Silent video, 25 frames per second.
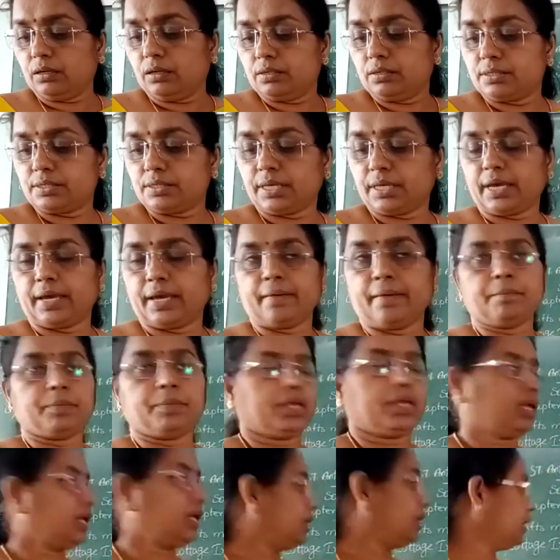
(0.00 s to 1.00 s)

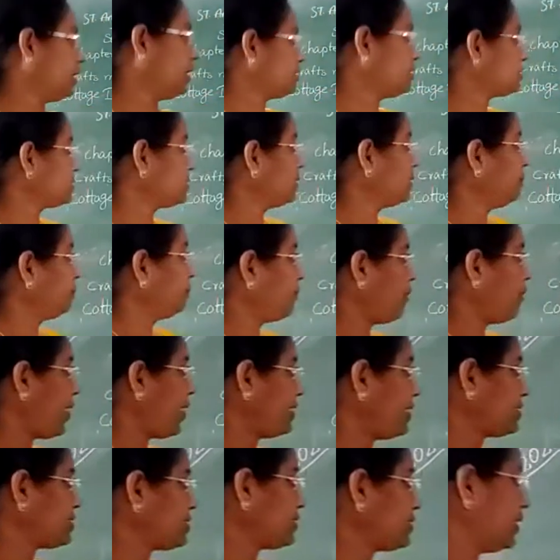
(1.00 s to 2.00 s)
See, here some
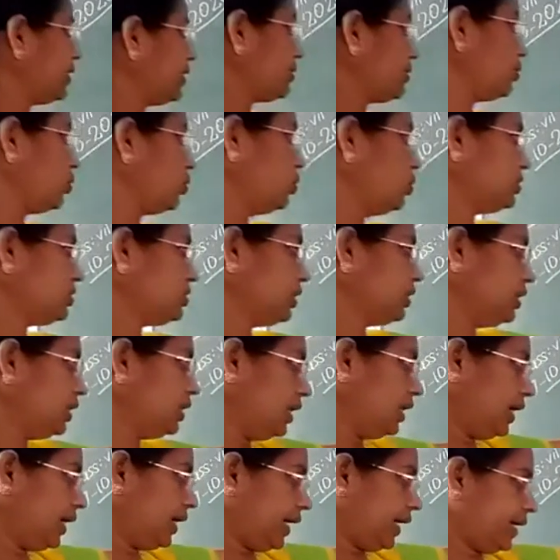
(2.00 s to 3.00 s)
points I wrote.
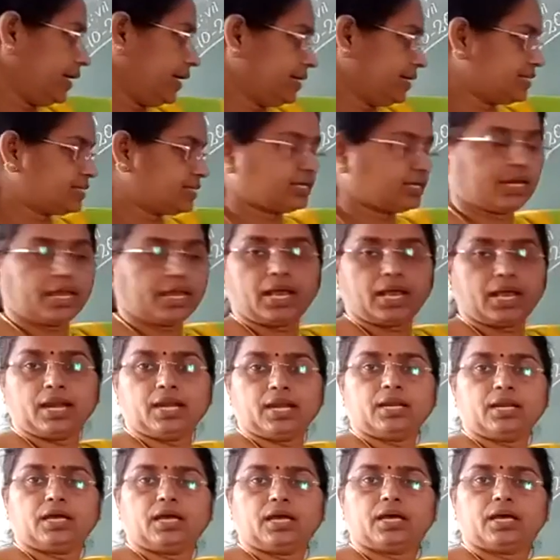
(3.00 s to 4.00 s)

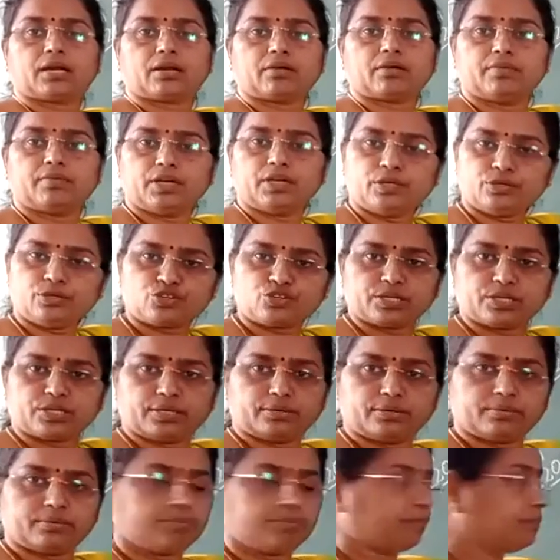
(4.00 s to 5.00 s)
Industrial revolution.
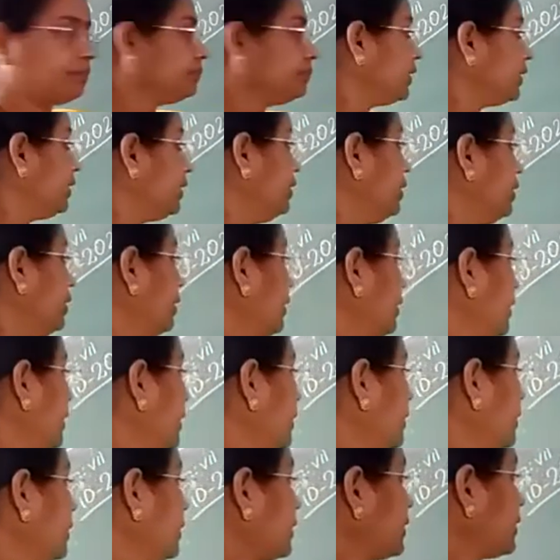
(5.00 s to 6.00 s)

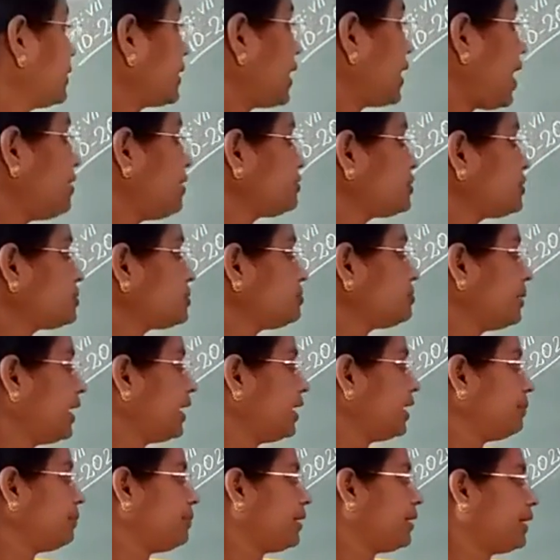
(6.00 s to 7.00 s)
Here, crafts
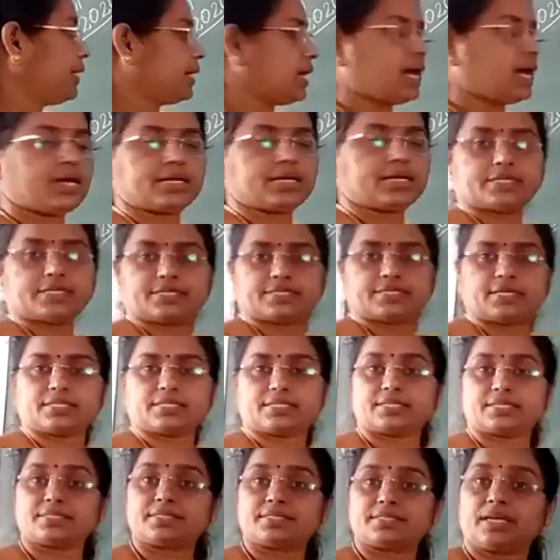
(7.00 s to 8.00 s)
made by artisans.
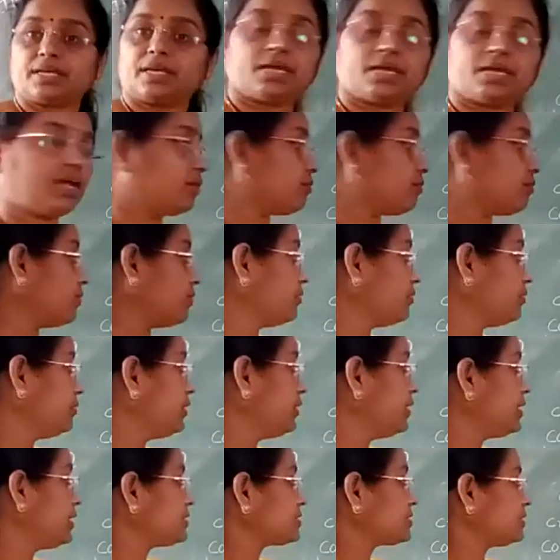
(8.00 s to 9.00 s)
See, here one
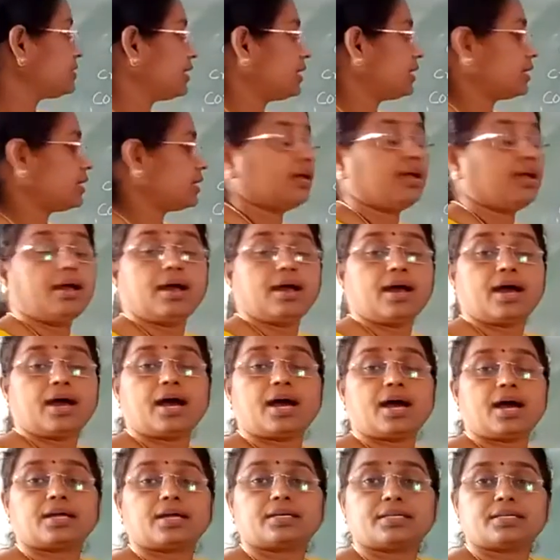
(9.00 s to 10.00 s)
word is there.
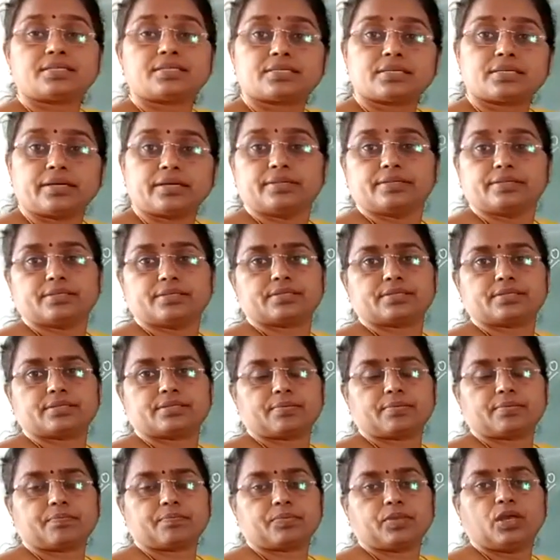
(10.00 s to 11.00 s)
Artisans.
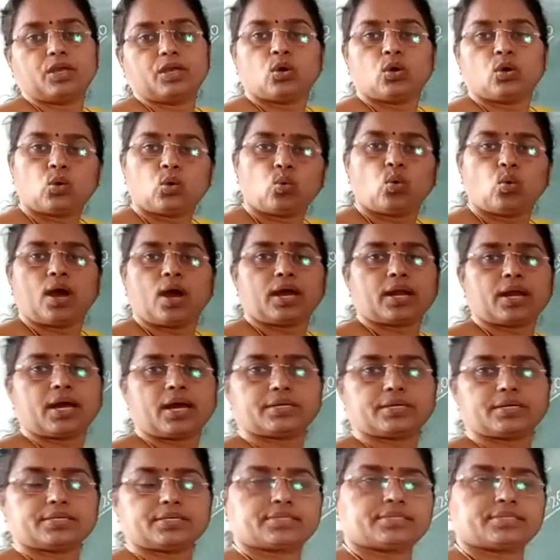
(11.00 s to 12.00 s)
Who are
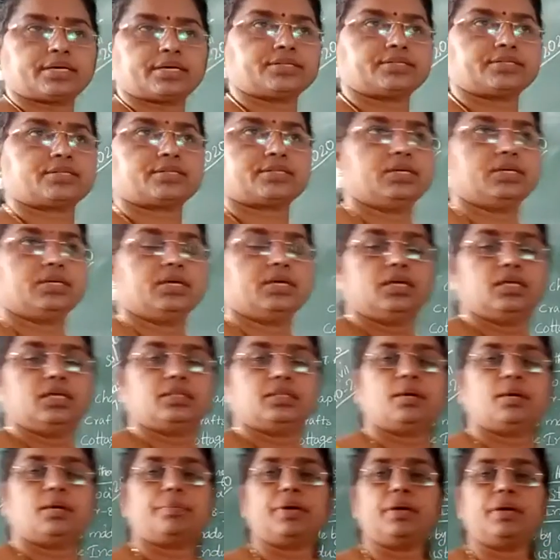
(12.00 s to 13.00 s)
artisans?
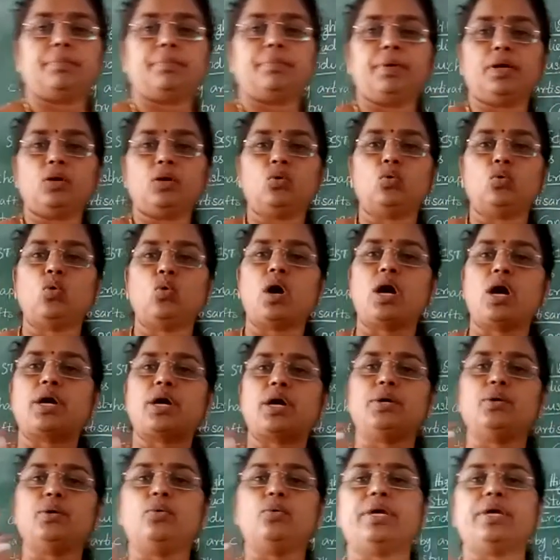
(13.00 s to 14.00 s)
The people who
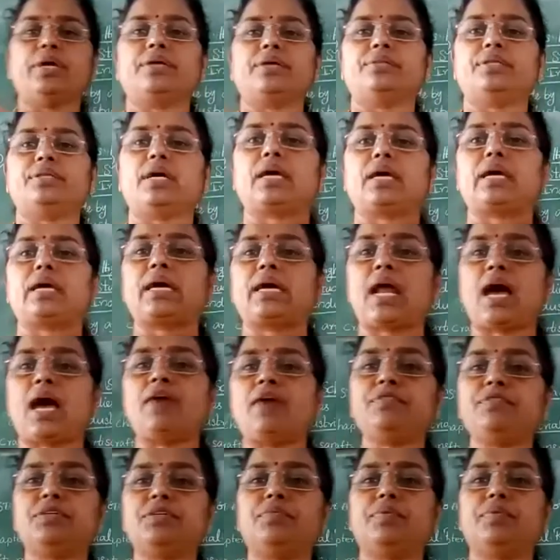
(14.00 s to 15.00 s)
are doing the
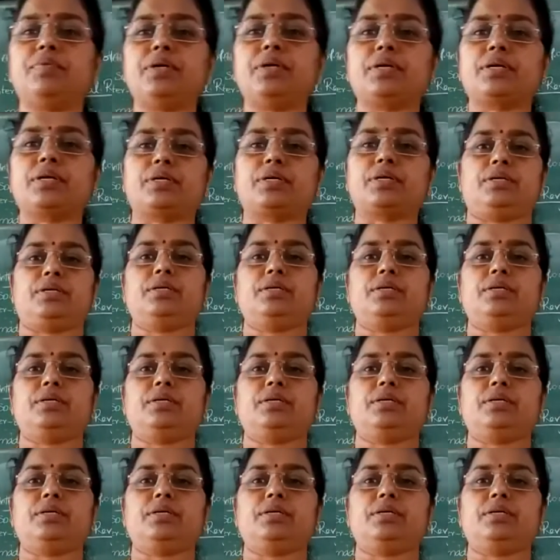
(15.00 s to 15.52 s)
craft work